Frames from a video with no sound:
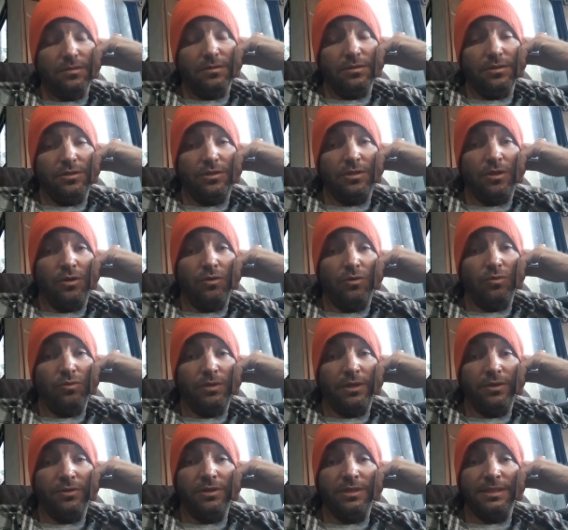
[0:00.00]
So
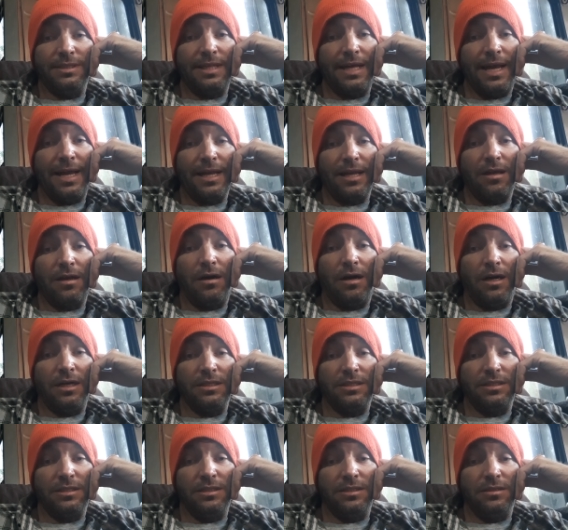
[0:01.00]
there is that
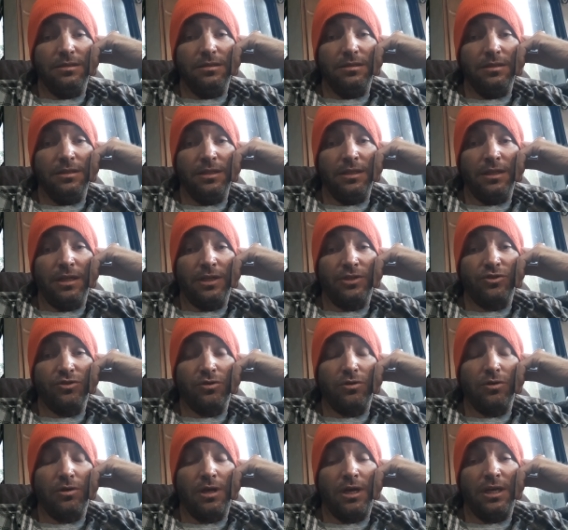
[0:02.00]
cost, the
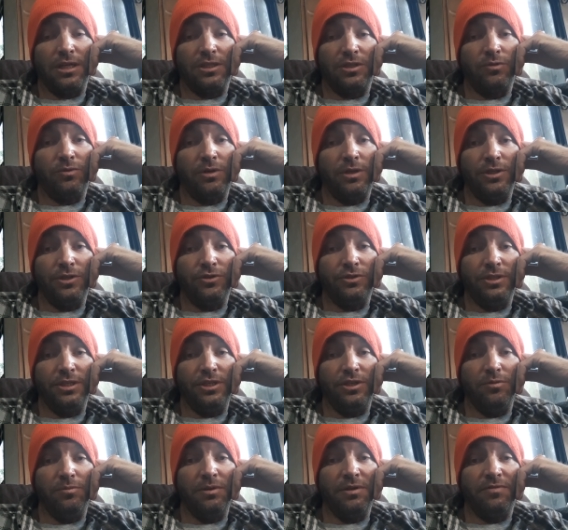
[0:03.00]
electrical cost of running your
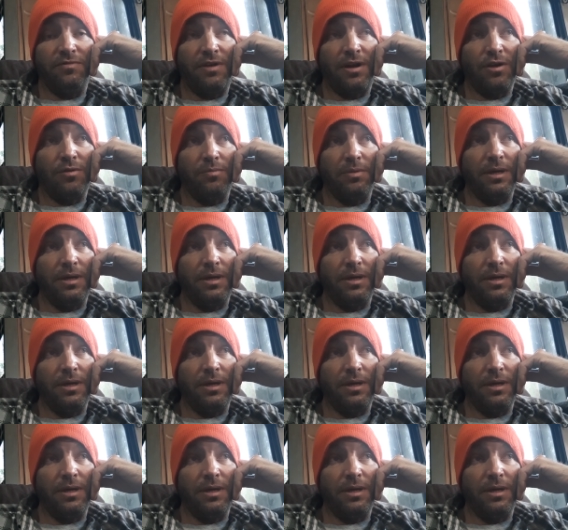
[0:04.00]
dehumidifier.